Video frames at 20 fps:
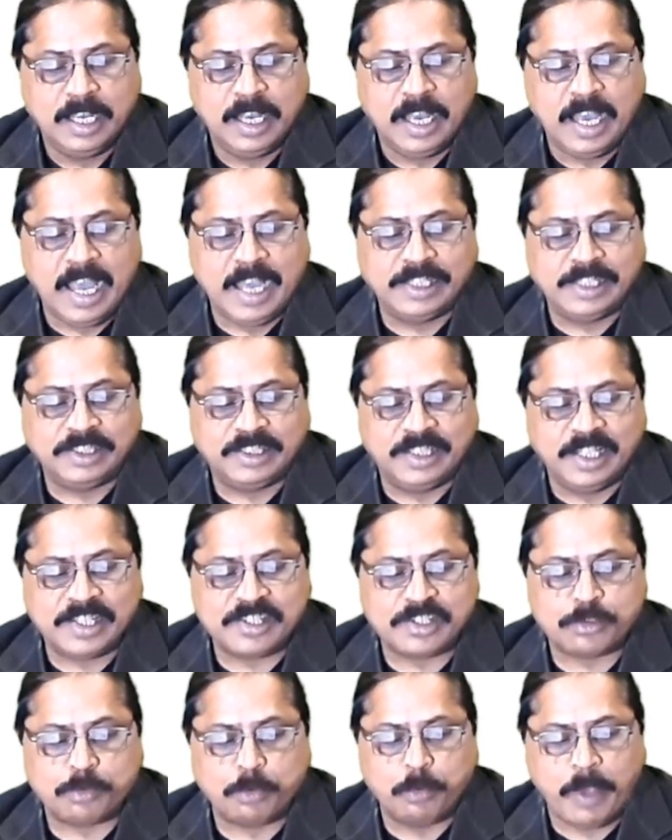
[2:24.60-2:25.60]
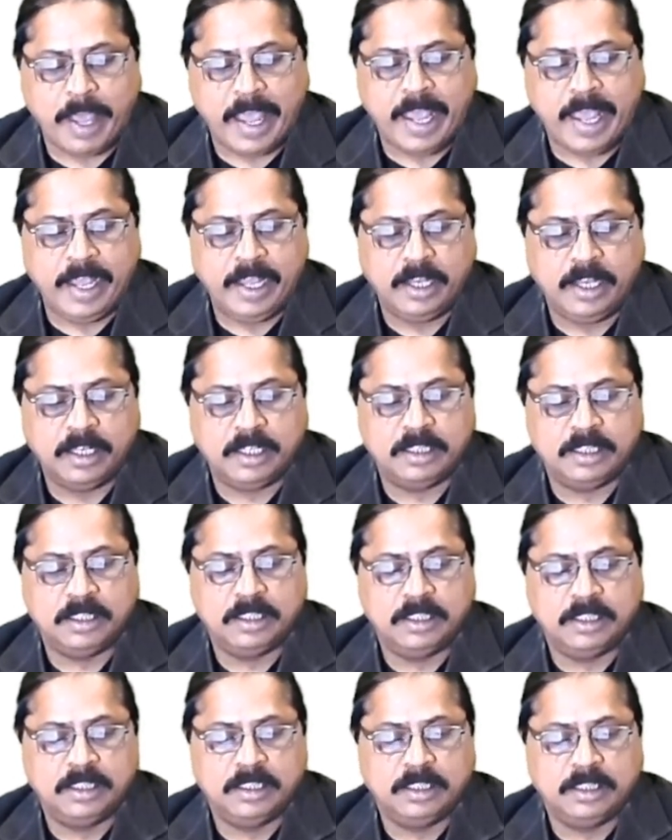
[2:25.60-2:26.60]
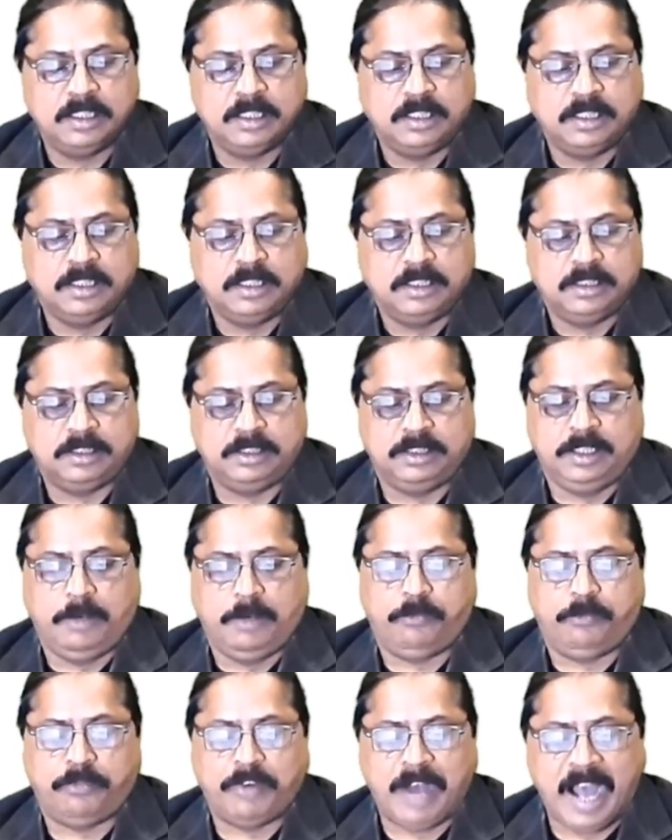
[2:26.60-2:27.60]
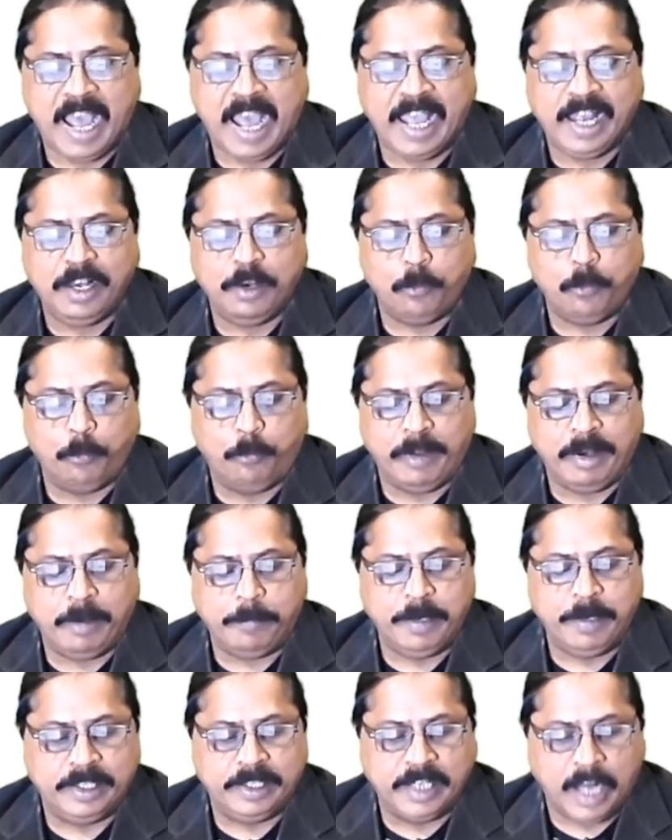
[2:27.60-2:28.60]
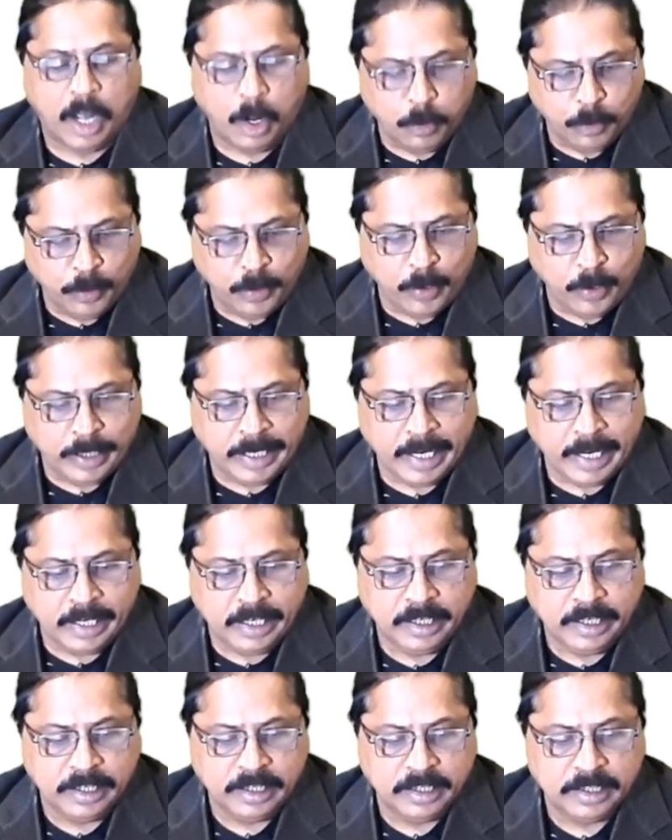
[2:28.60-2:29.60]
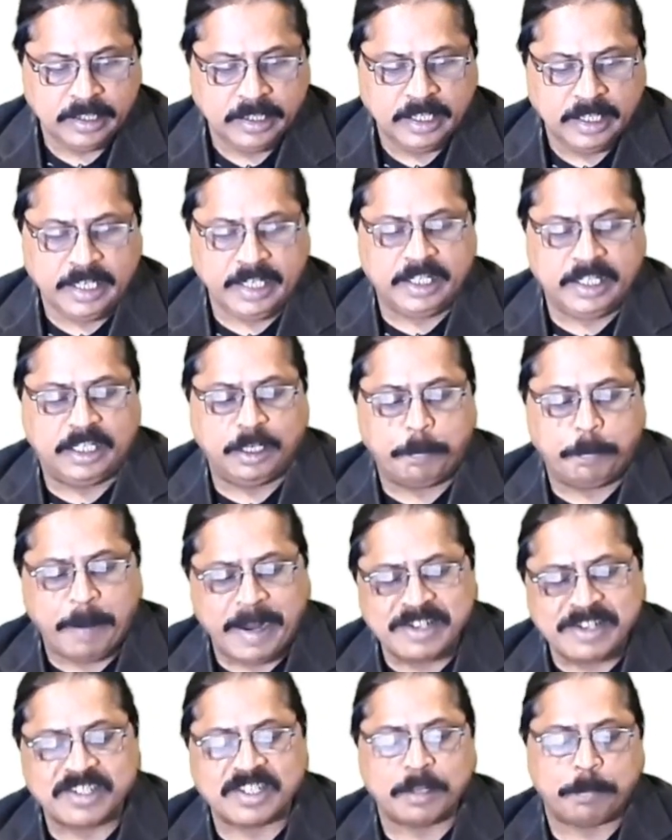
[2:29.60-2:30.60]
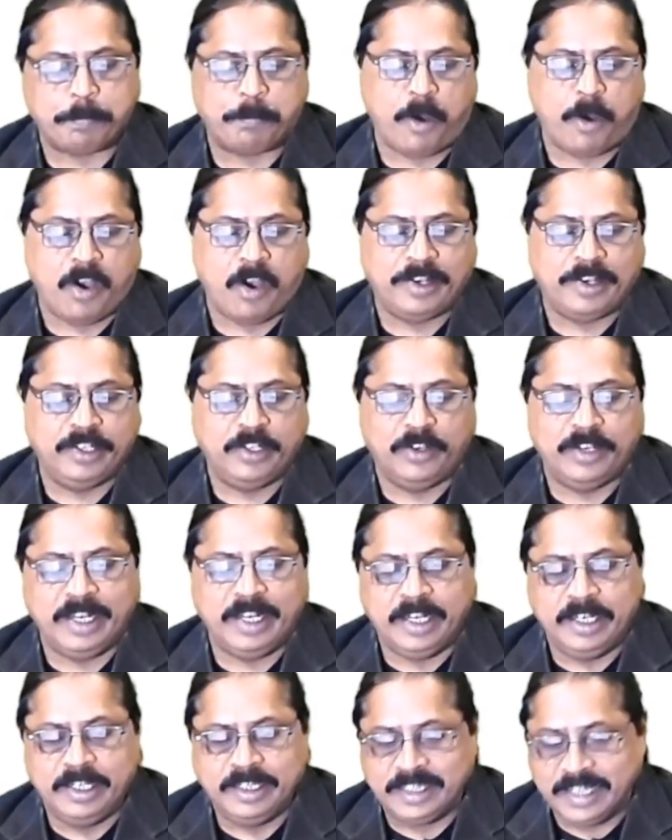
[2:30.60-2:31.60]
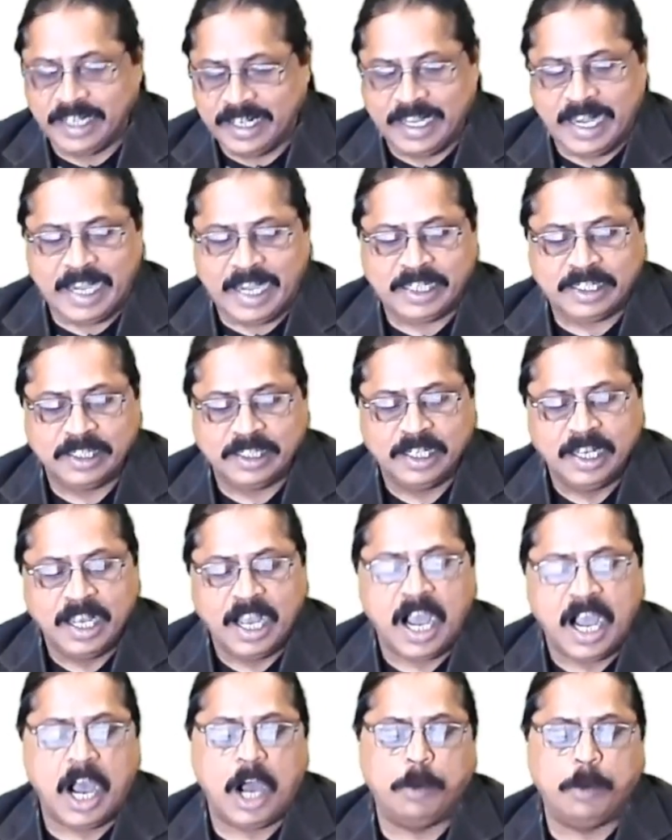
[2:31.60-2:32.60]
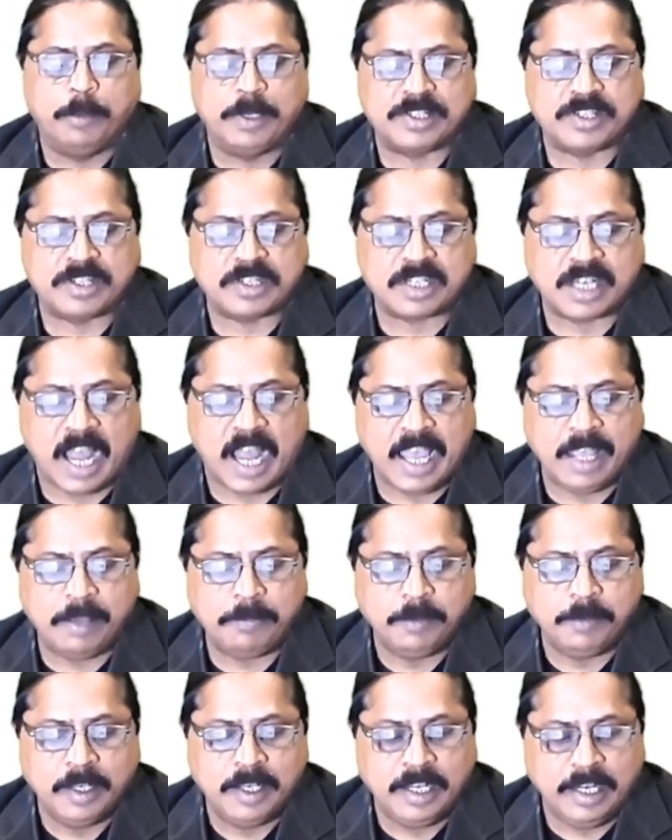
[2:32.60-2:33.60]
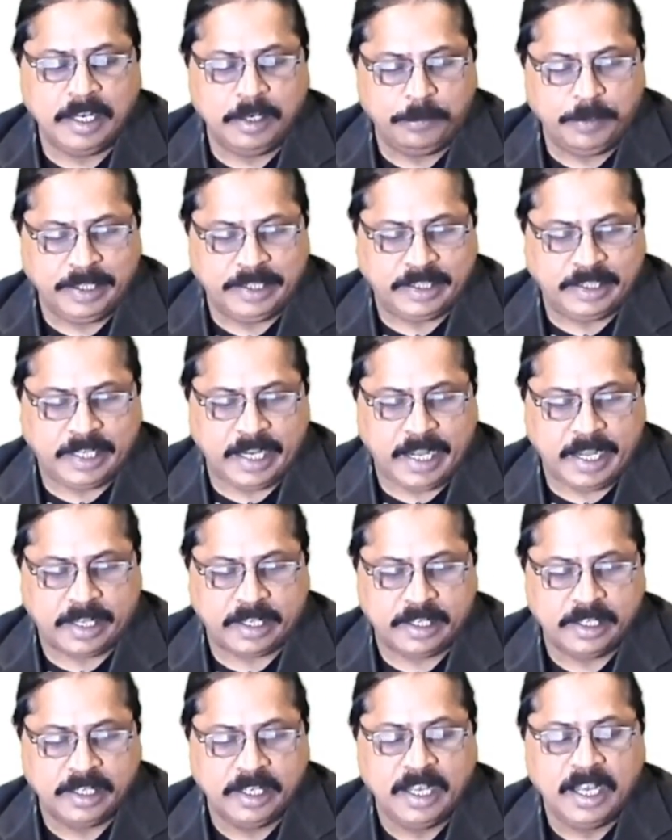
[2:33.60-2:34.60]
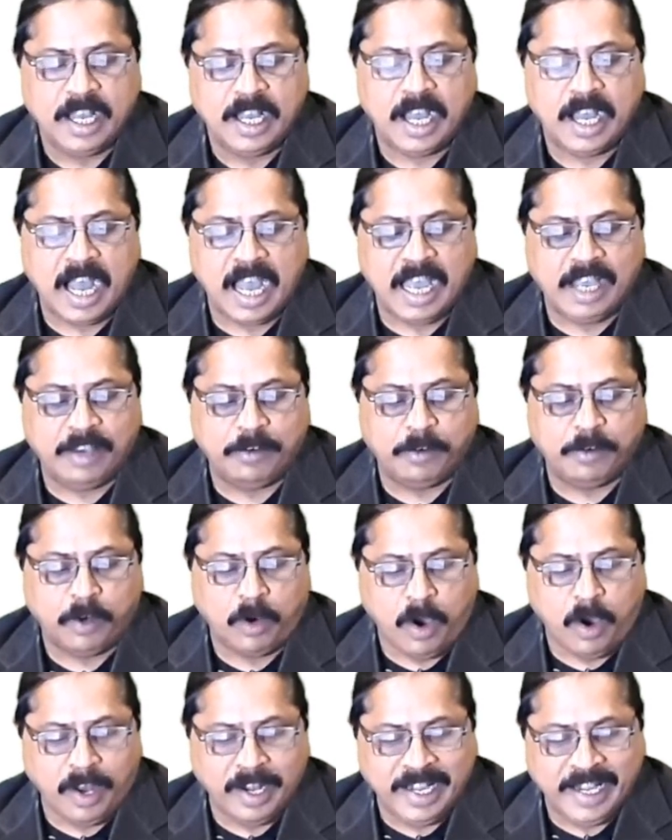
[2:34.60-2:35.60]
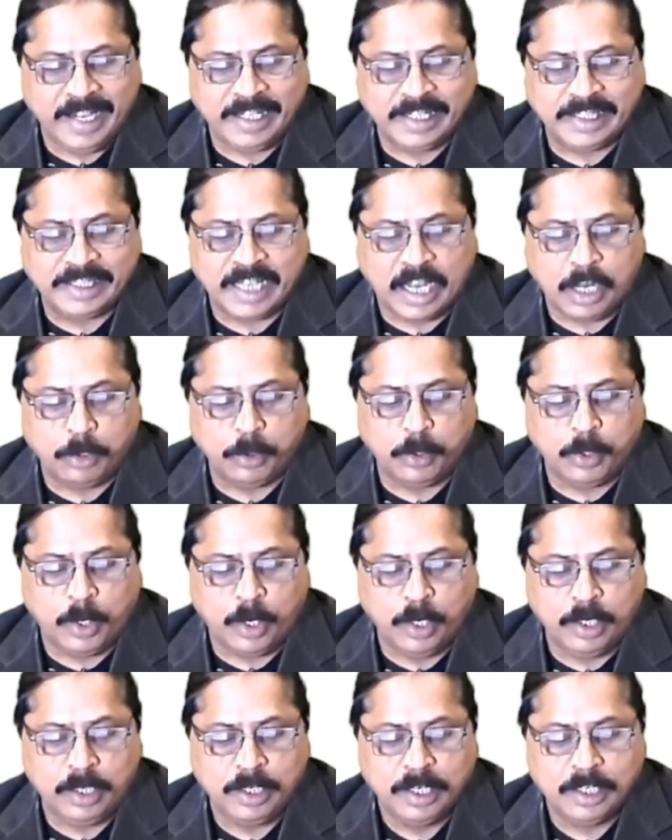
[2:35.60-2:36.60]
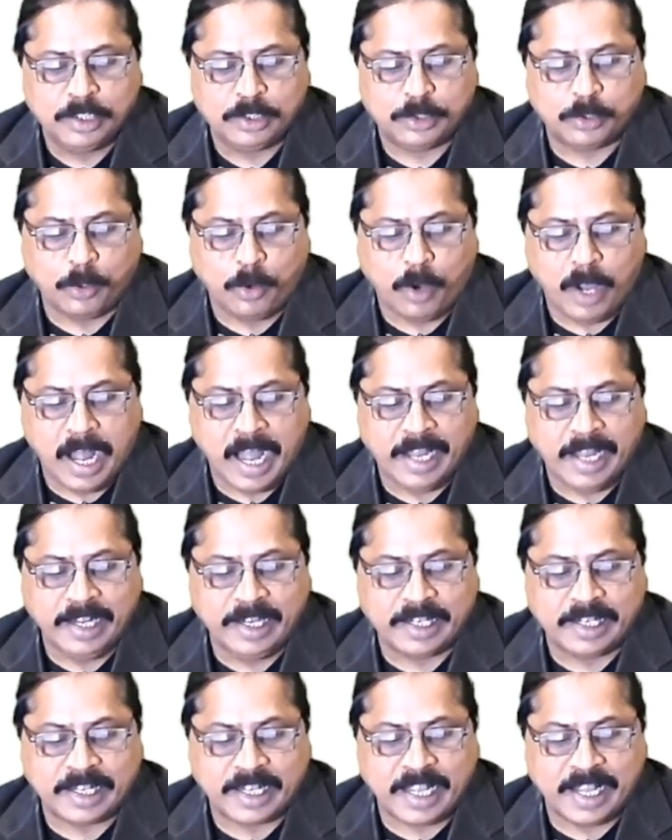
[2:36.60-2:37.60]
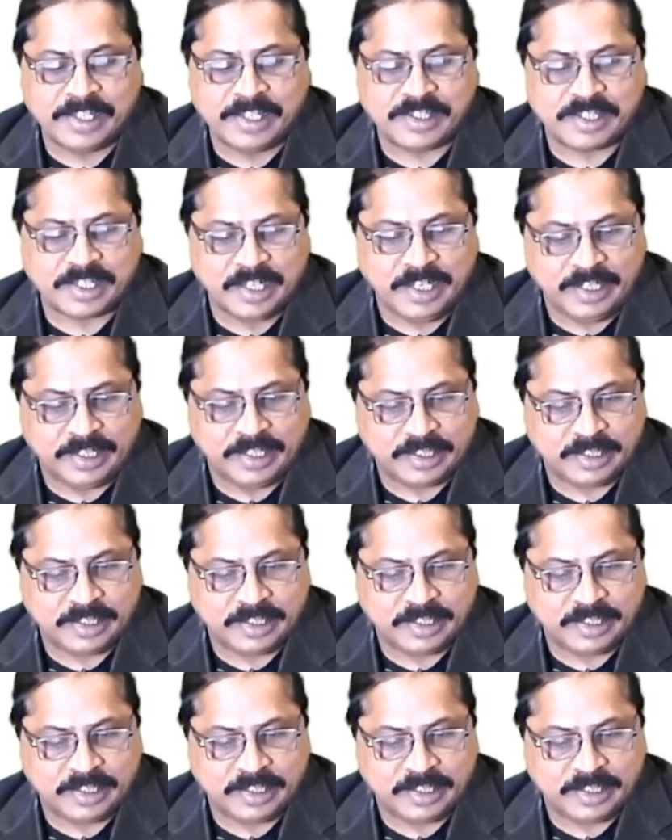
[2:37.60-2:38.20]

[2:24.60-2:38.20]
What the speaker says: And this way the file will be downloaded. It depends upon your internet how much time it will take. I have already downloaded, so I'll cancel it.